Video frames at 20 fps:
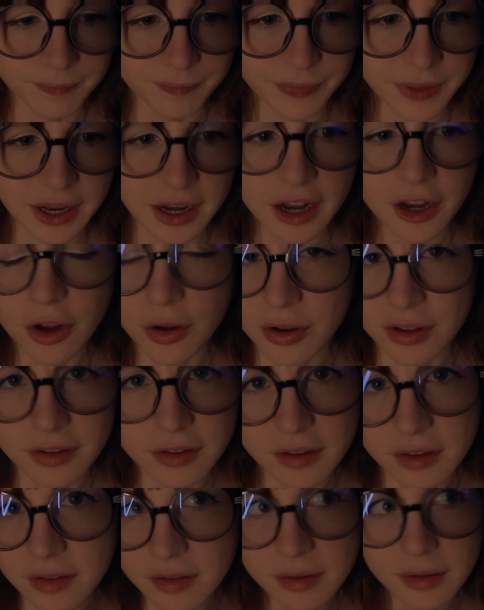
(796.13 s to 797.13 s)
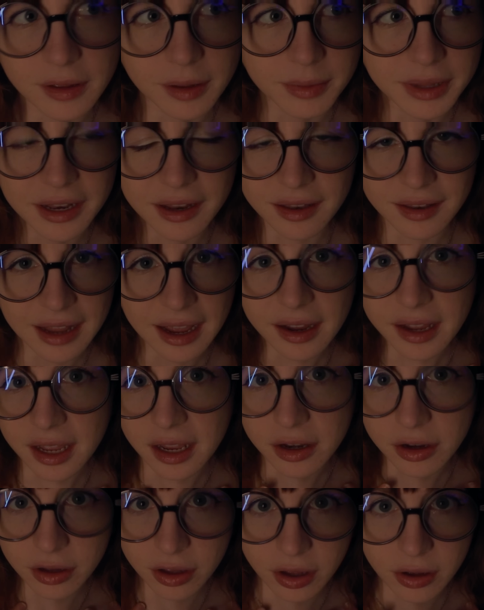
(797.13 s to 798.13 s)
And I noticed this, a
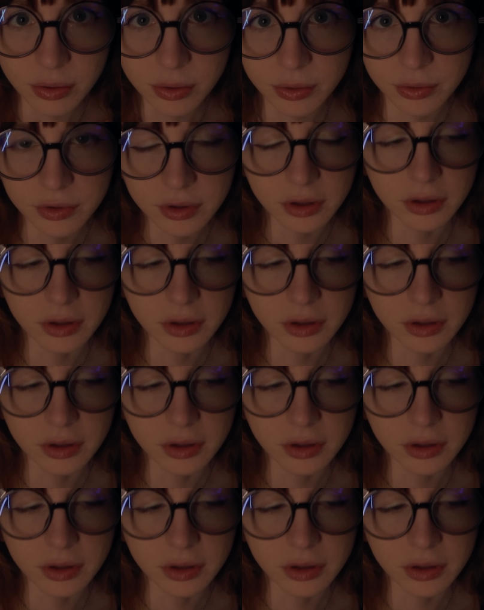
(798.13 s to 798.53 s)
decade ago. It was a